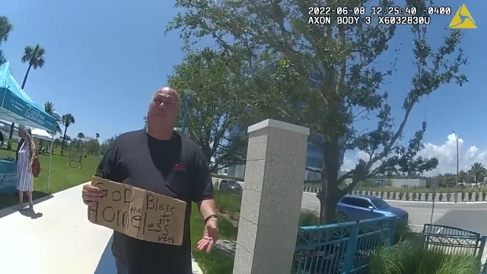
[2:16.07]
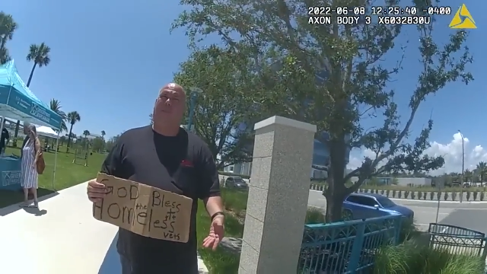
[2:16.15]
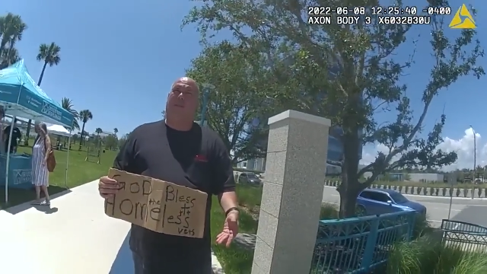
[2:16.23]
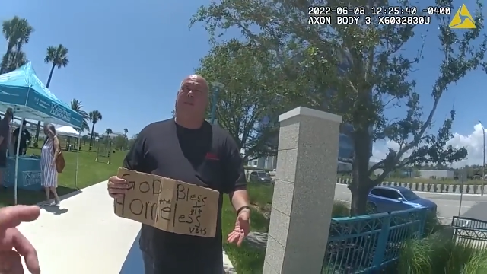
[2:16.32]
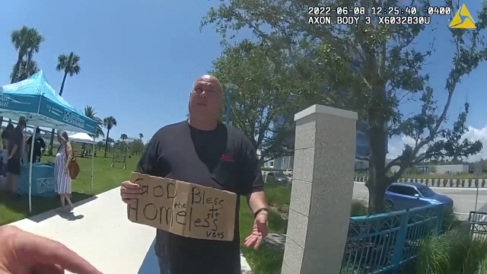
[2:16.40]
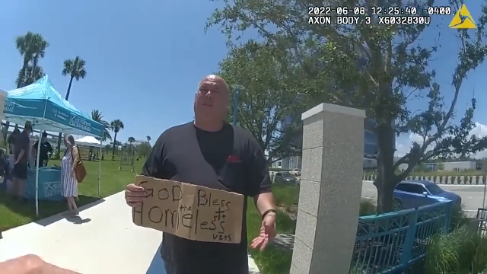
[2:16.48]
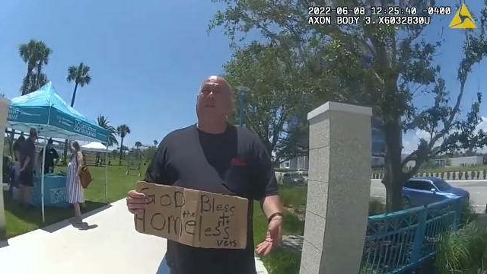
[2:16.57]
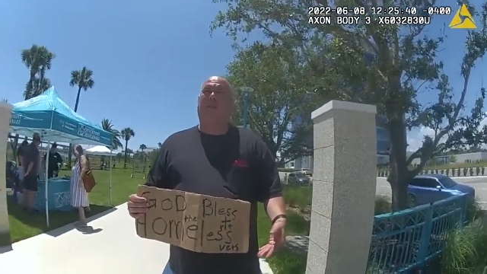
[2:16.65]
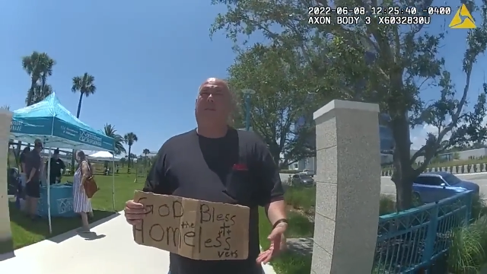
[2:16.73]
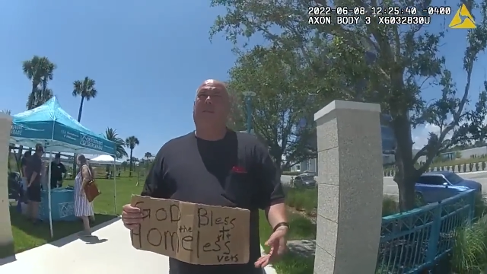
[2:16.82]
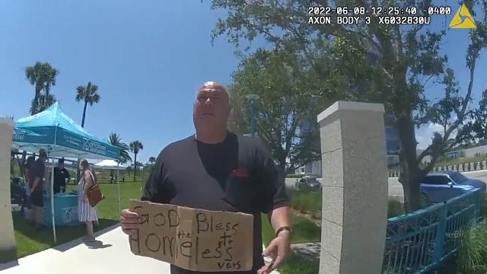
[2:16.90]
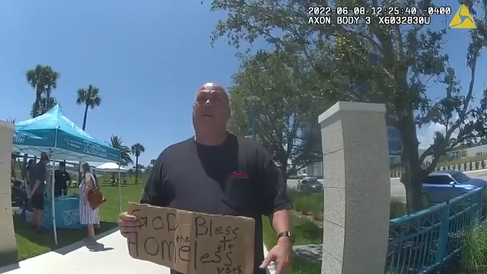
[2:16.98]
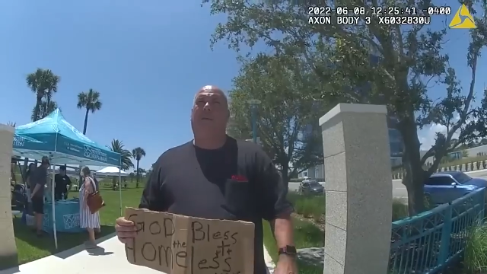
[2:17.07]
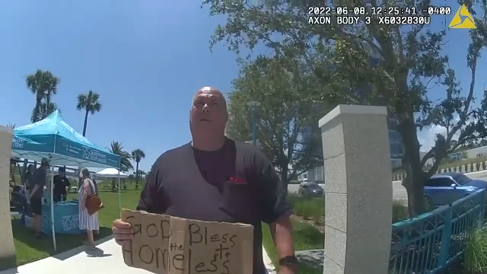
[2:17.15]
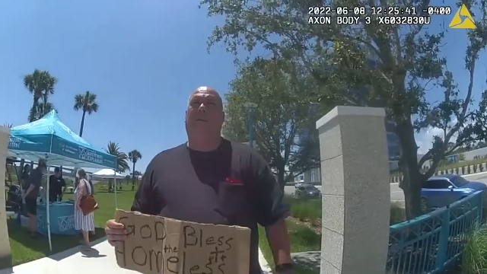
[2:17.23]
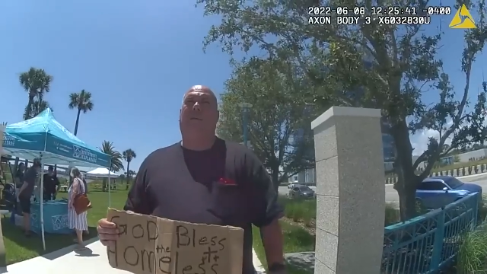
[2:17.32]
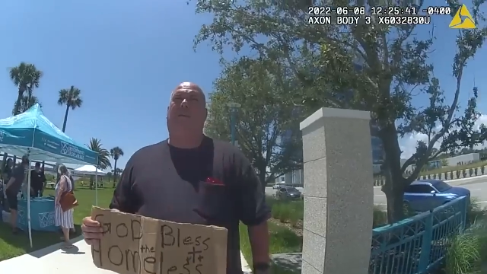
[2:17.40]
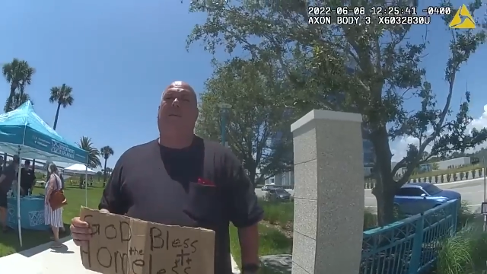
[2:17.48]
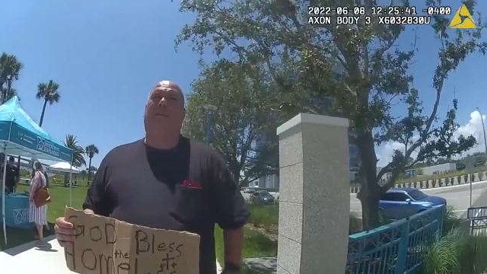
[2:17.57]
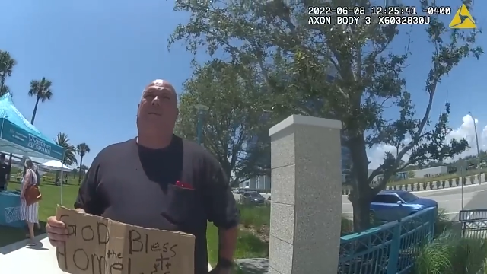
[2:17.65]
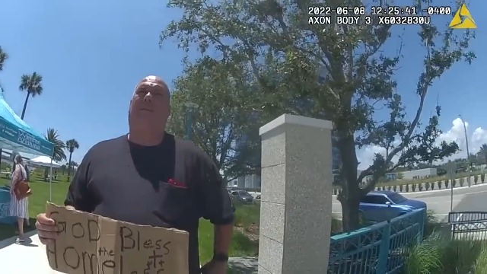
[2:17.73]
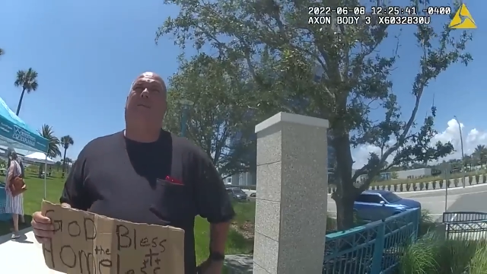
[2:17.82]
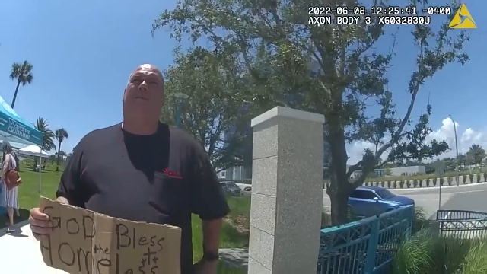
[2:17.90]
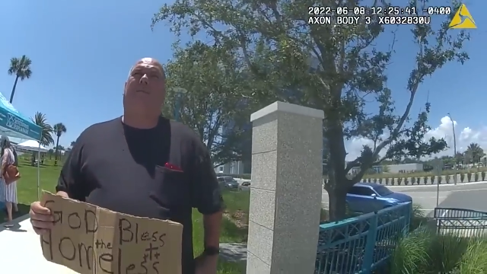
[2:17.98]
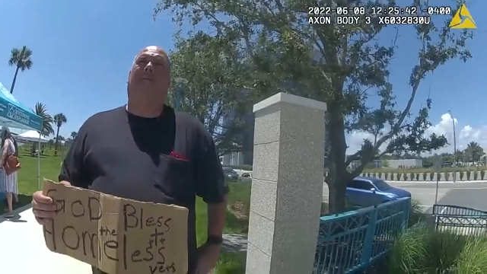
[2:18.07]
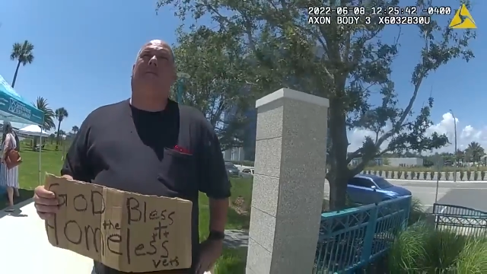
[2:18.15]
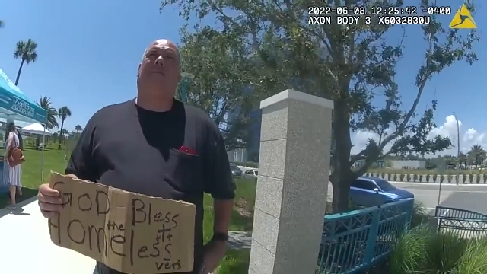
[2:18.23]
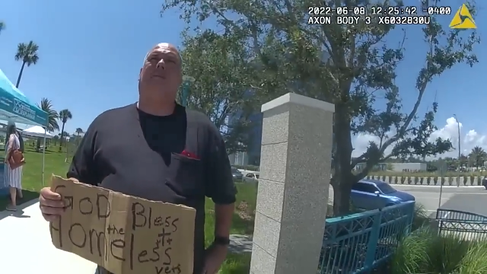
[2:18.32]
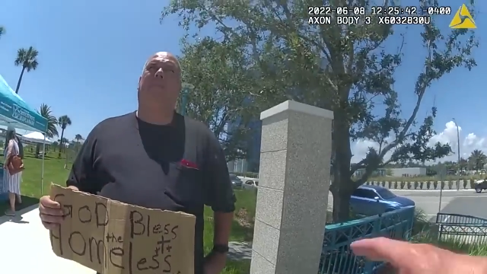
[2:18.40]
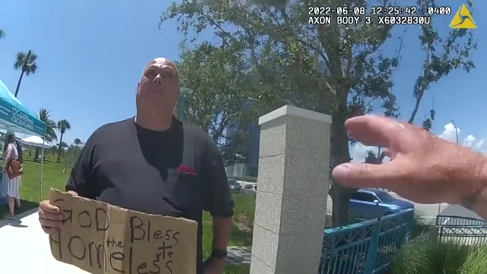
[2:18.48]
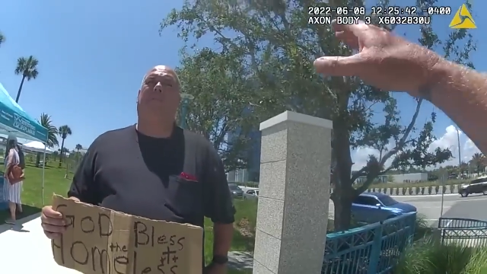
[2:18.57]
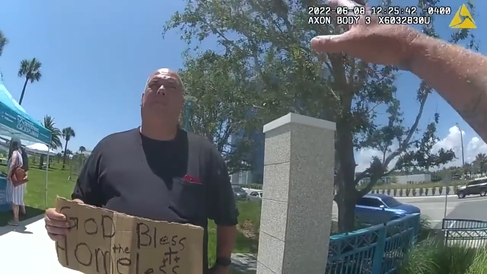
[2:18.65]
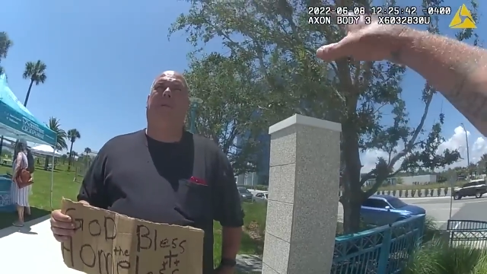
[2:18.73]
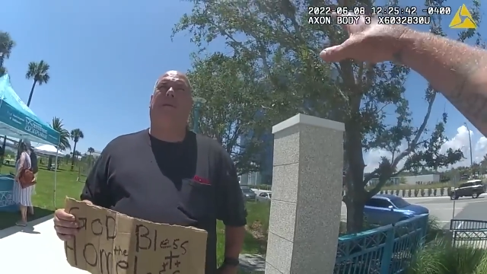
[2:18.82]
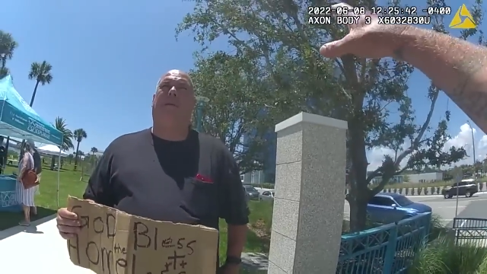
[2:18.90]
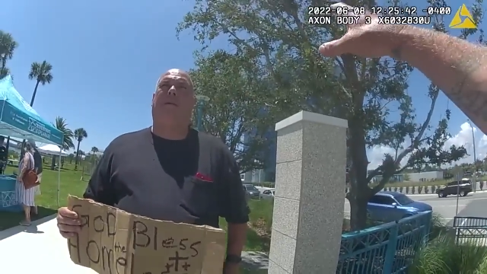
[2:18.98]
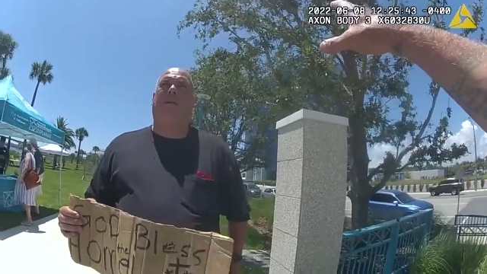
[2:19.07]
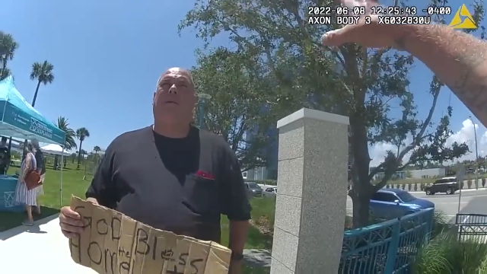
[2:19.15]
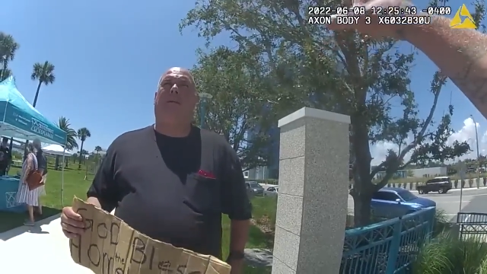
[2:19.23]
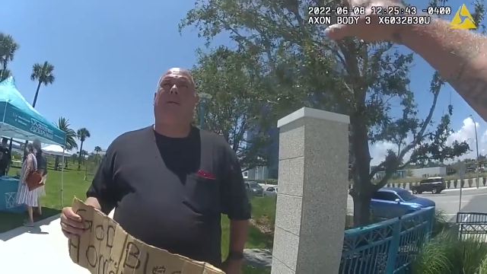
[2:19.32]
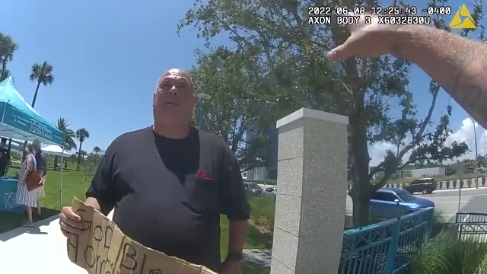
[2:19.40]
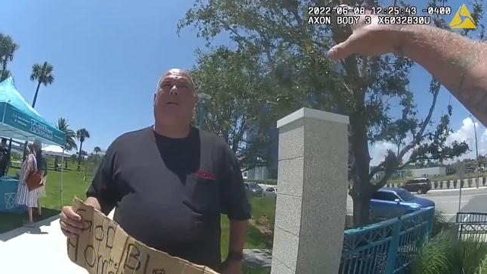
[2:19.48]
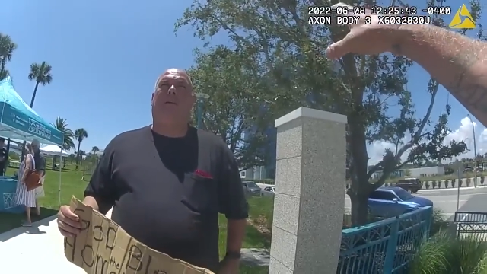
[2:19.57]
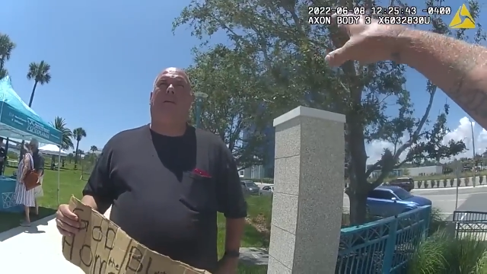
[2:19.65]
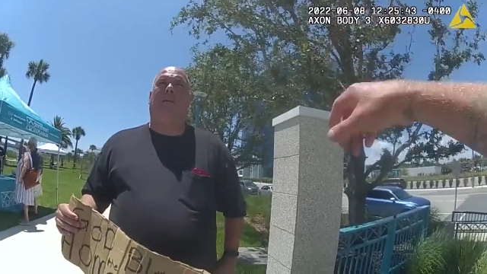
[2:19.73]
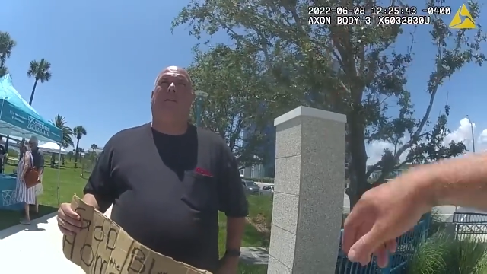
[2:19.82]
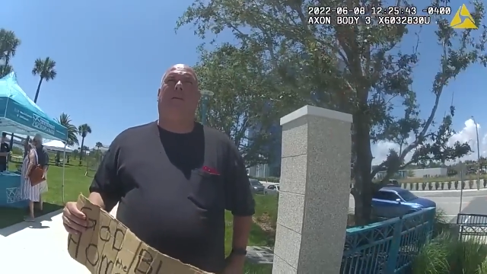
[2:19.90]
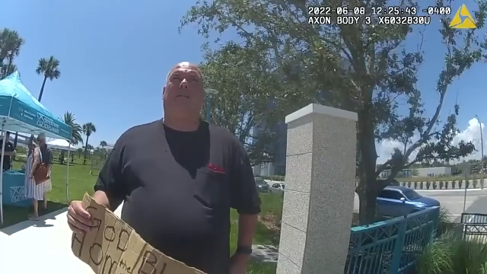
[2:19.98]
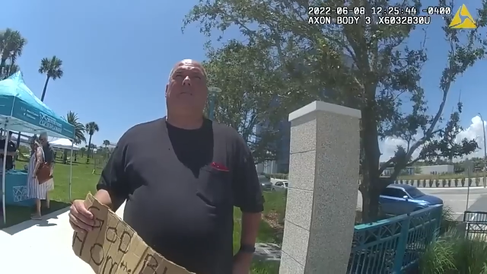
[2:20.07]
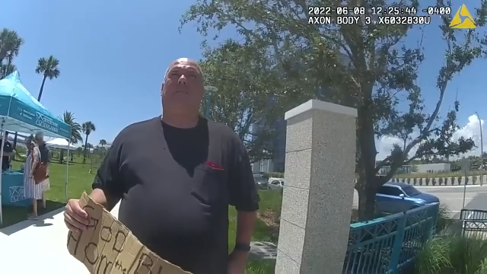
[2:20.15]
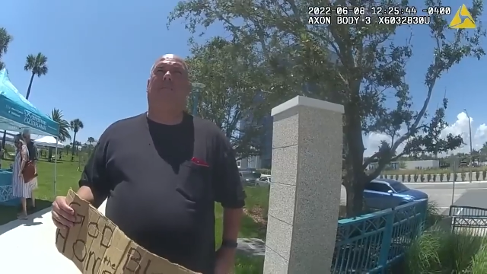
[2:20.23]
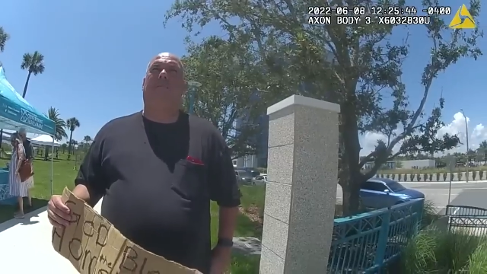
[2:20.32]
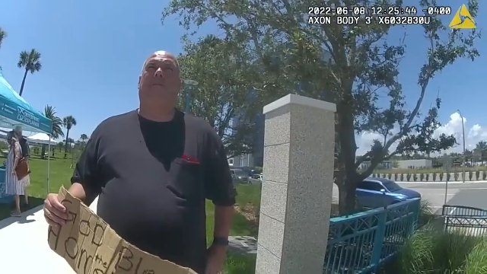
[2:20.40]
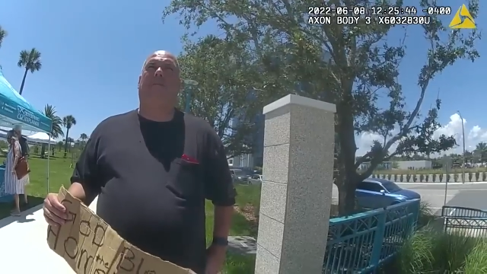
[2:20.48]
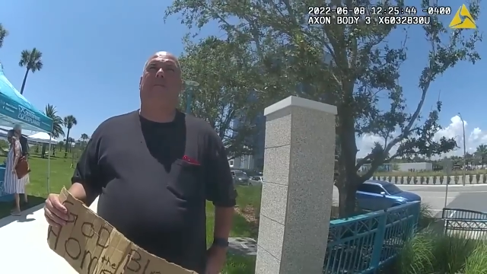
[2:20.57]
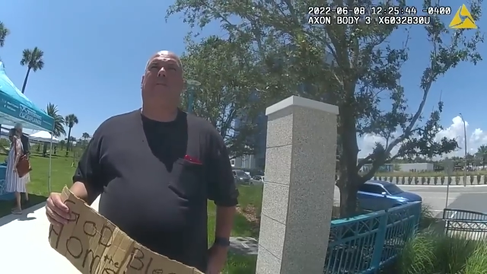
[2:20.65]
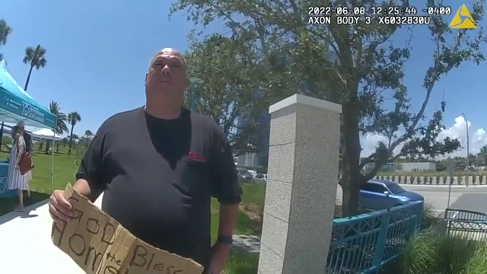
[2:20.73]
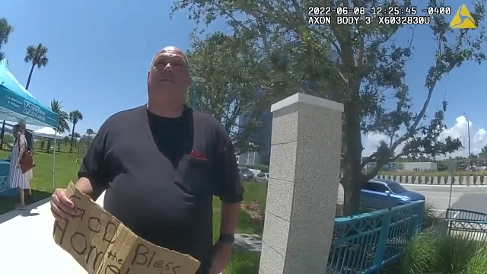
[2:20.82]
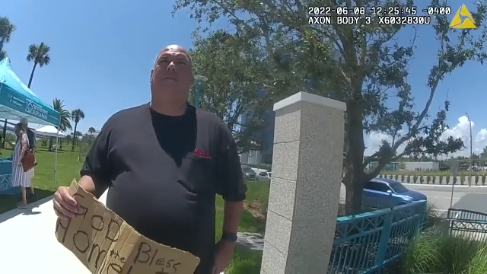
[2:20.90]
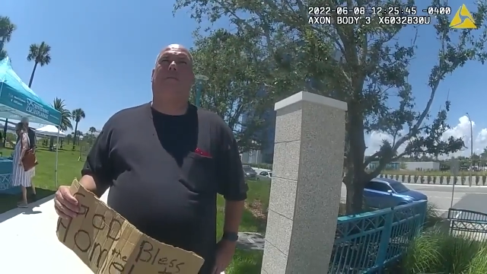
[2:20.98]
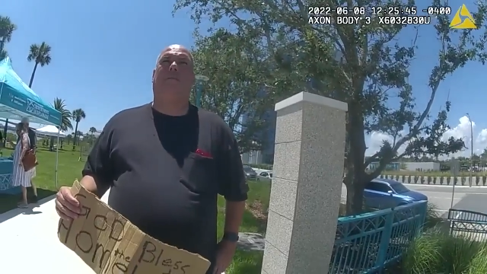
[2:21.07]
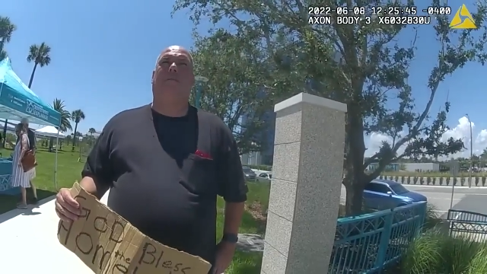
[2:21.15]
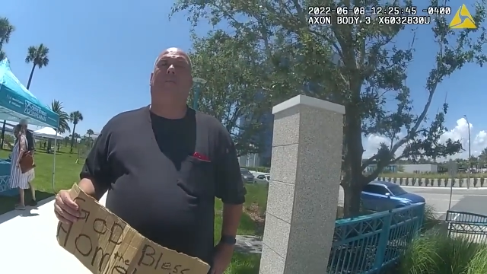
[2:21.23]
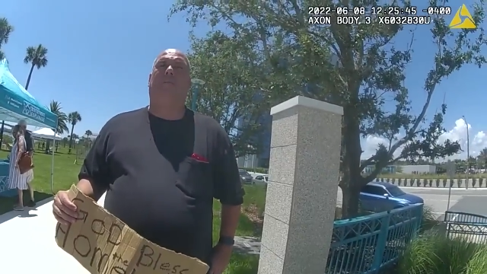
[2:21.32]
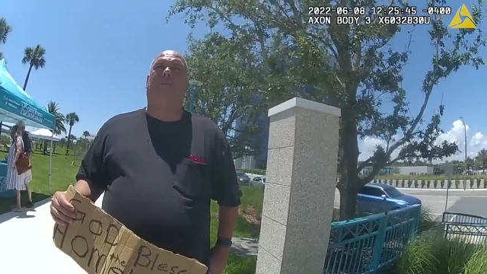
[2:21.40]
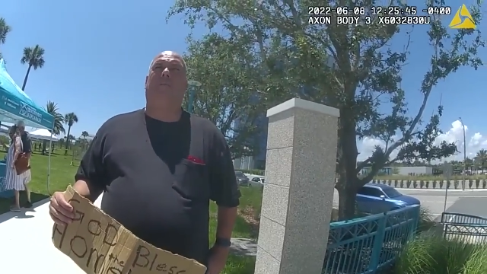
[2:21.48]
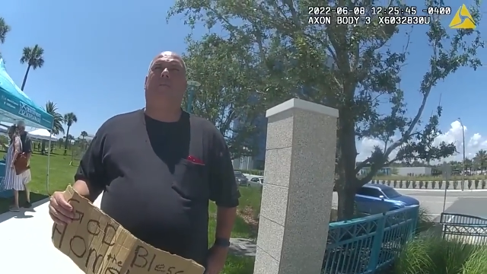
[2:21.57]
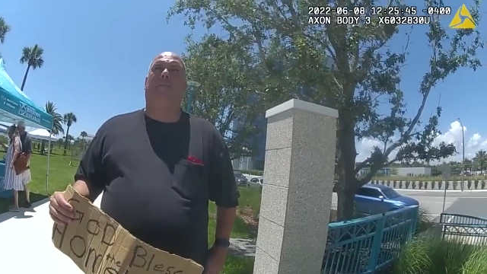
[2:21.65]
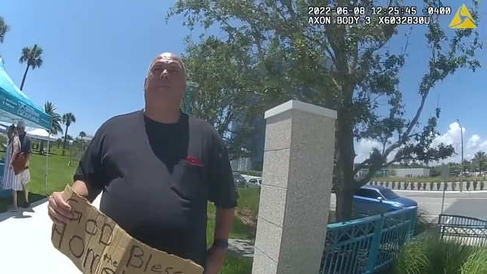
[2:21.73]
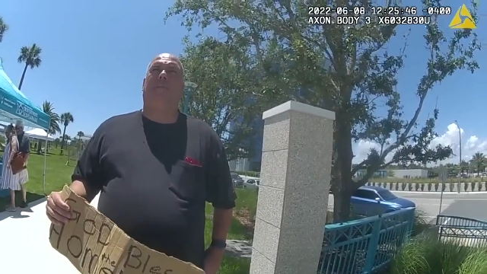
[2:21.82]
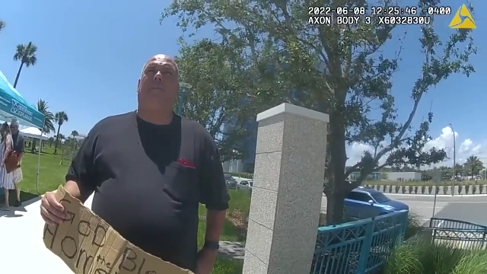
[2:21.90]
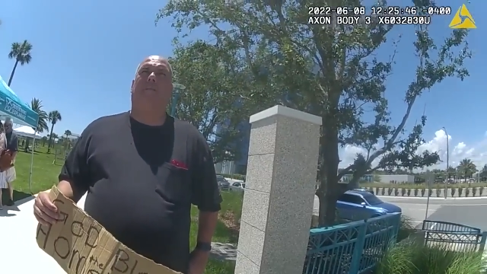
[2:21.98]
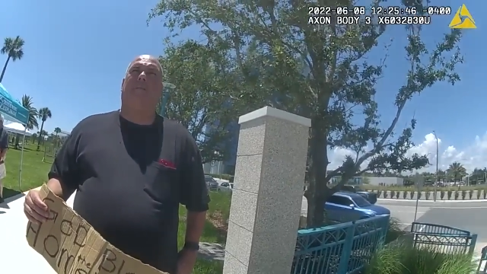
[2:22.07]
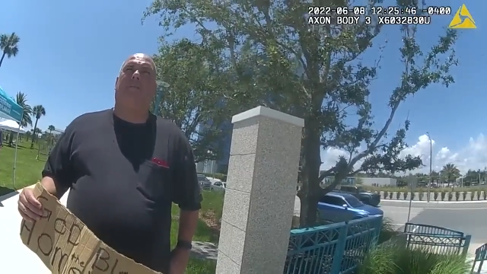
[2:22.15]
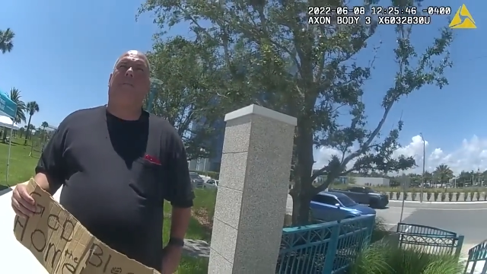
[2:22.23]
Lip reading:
No face is visible, so there are no lips to read.